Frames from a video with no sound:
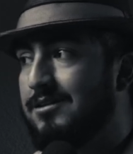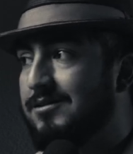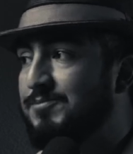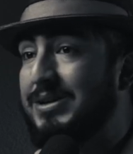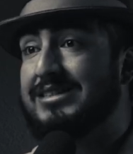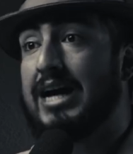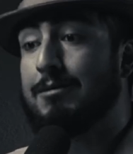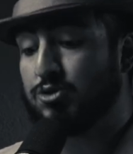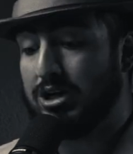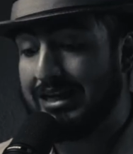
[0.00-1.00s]
spent time
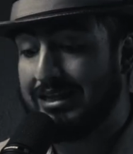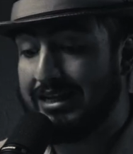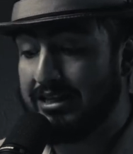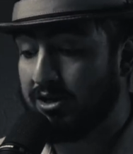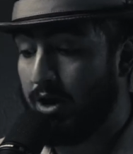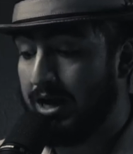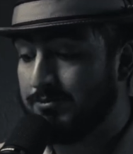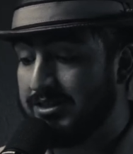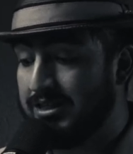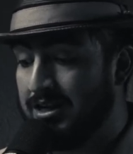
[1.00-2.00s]
trying to clean the crime
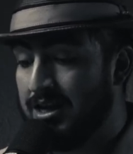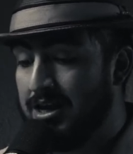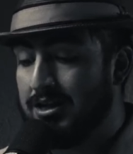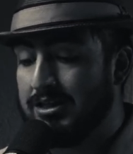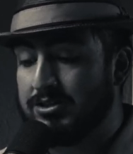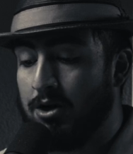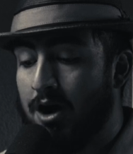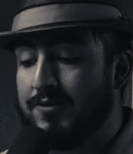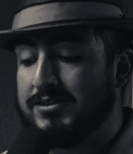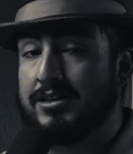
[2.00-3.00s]
scene. So
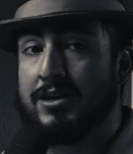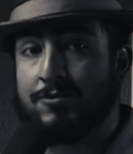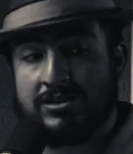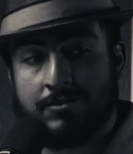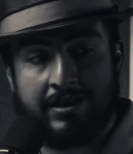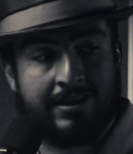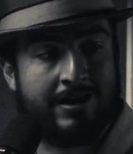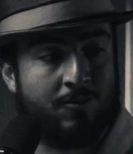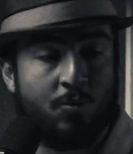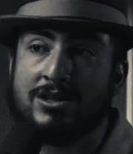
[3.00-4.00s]
obviously there was somebody
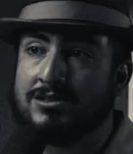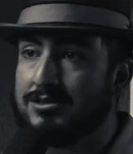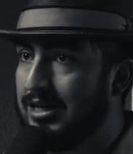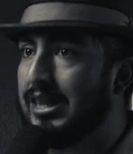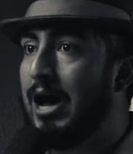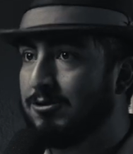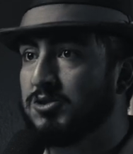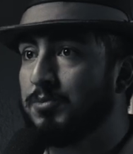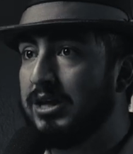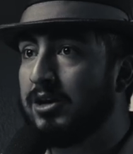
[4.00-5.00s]
that was allowed to
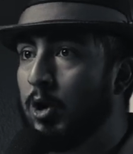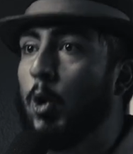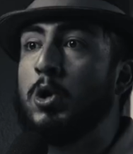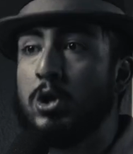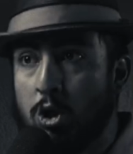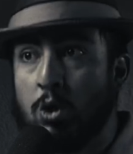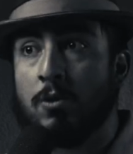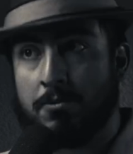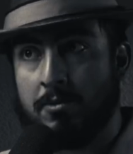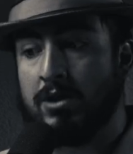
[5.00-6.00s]
be there or knew
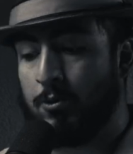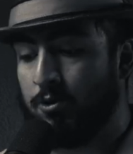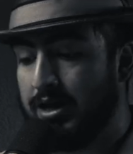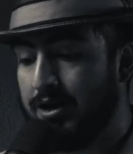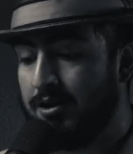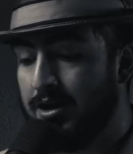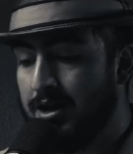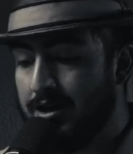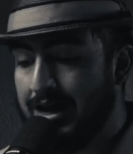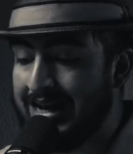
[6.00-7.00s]
the people that were there
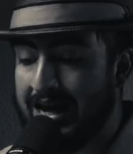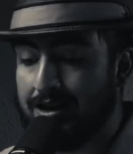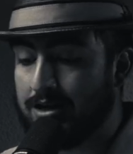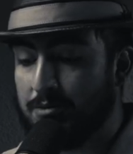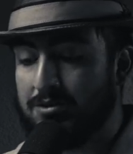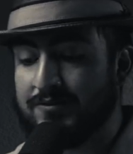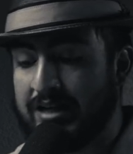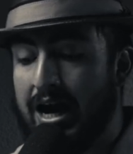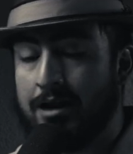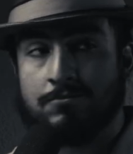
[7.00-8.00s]
and had a
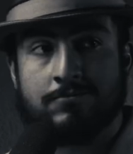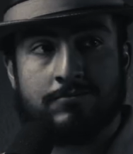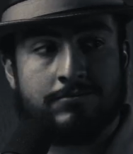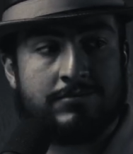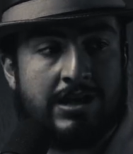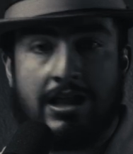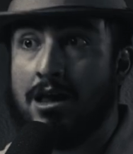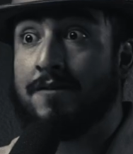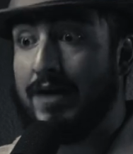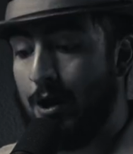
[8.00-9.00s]

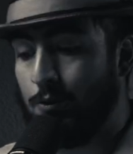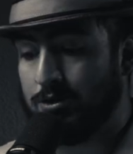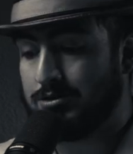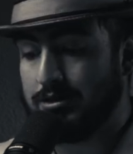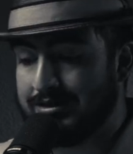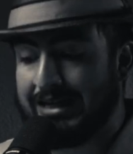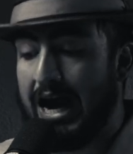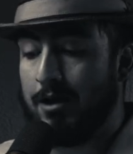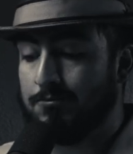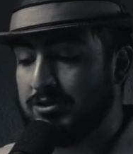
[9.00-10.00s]
lot of hours of
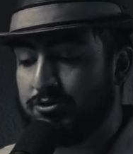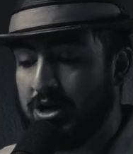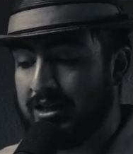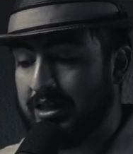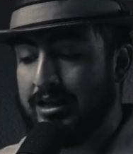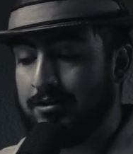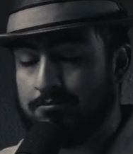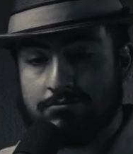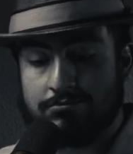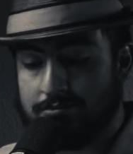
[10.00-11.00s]
time to try to
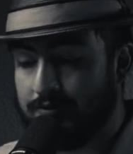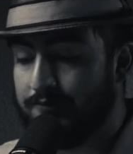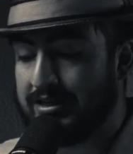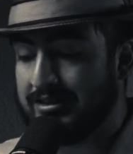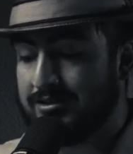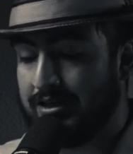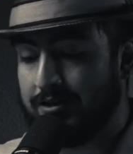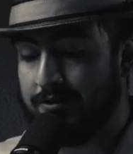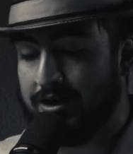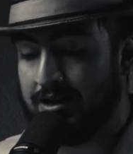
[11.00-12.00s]
clean the fucking scene,
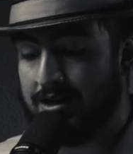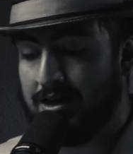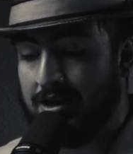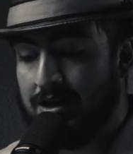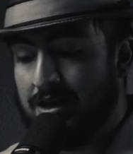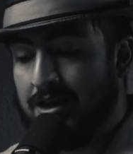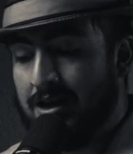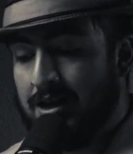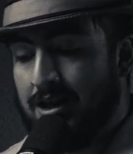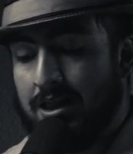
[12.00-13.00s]
right?
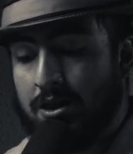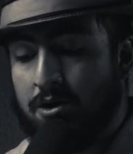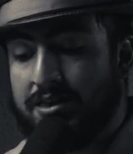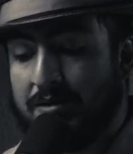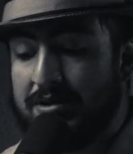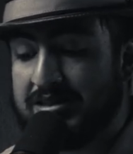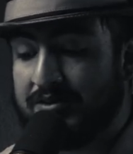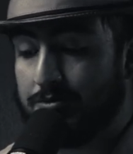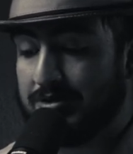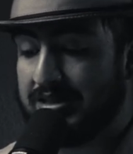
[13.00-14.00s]
The only thing missing
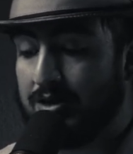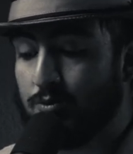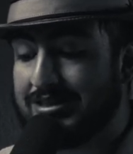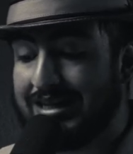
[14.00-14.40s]
from the scene was